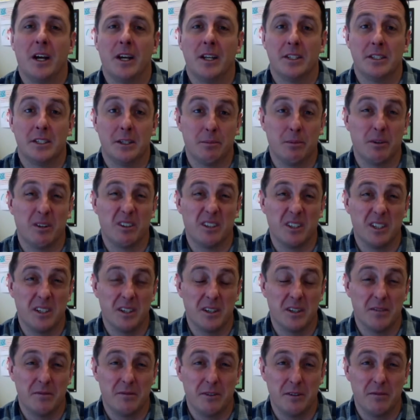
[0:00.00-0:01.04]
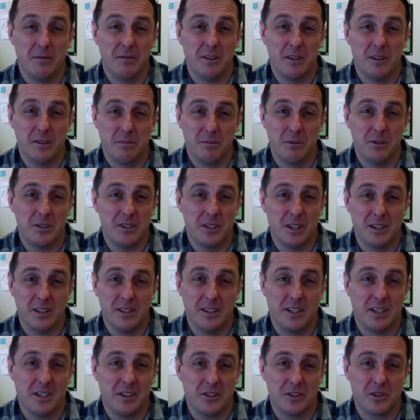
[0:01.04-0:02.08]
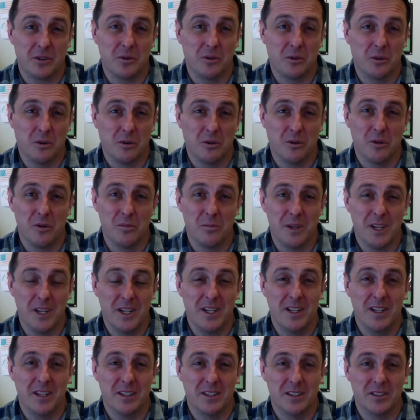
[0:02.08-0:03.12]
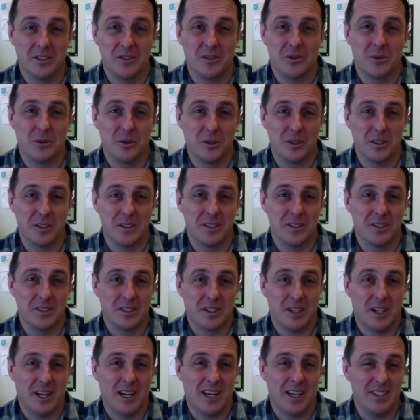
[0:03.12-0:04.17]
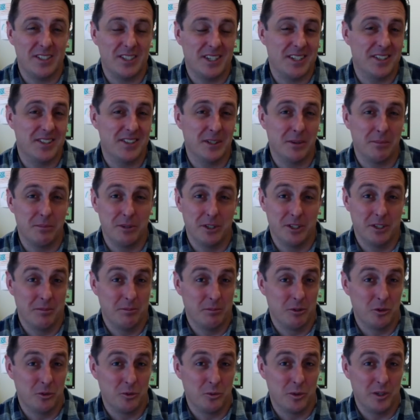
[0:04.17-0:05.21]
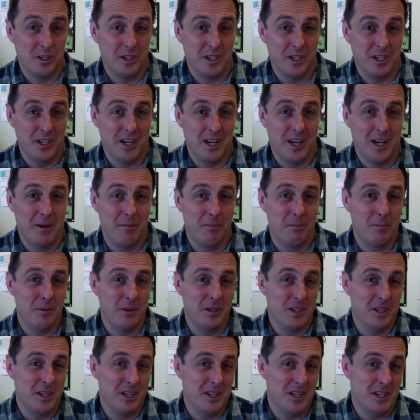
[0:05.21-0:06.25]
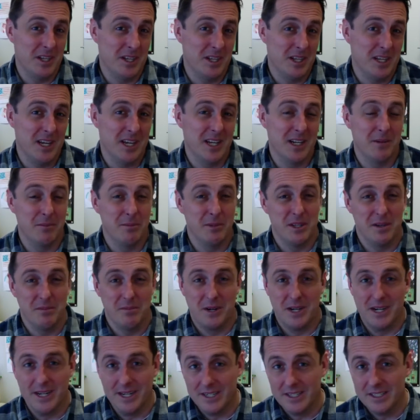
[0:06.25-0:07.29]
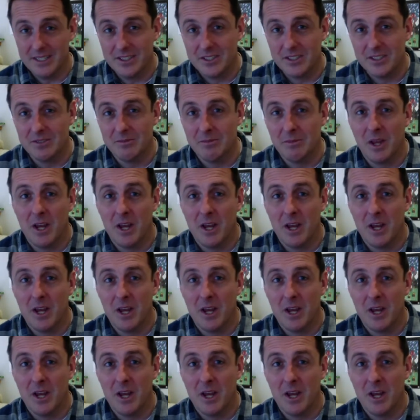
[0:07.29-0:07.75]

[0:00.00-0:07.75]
Typically, the 50th percentile score or median score in this class ends up being between a B and a B minus.